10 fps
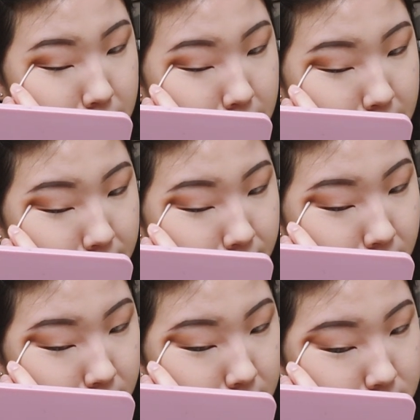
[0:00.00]
Let's
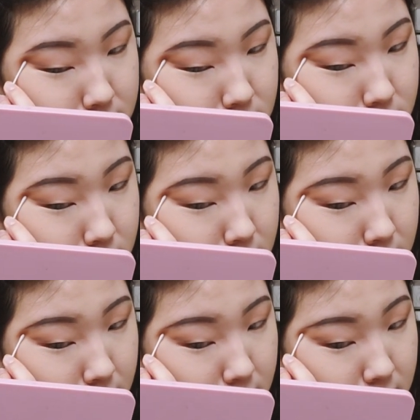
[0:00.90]
focus on trying to
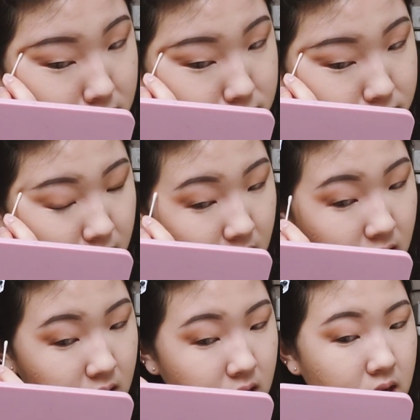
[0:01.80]
get this
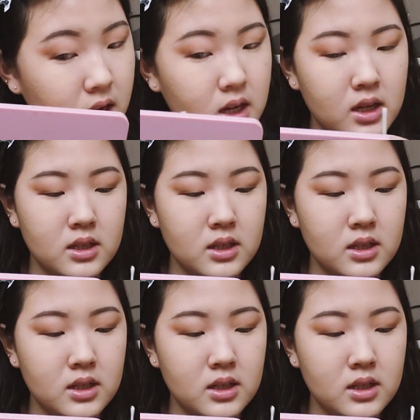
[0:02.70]
right.